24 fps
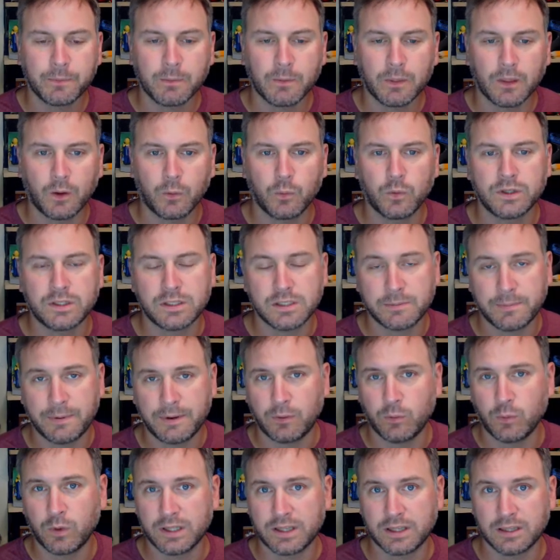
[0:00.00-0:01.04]
which is
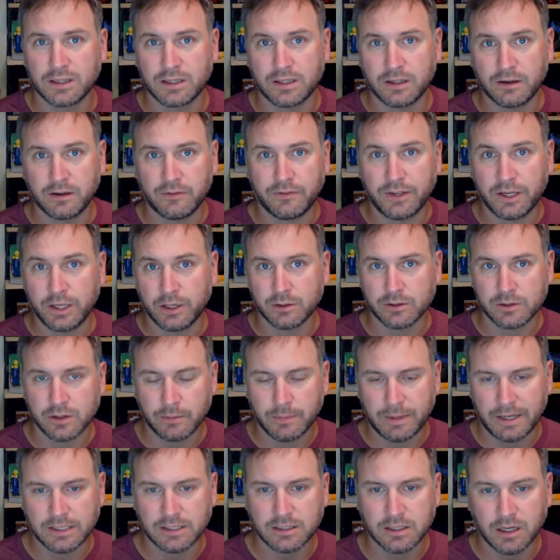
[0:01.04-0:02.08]
what the videos are
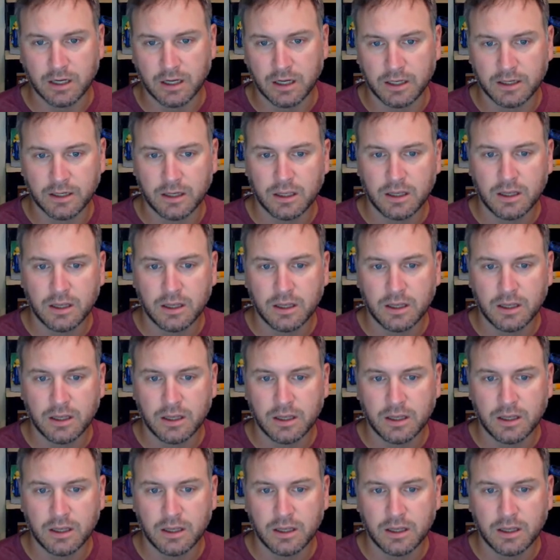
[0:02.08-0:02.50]
based on.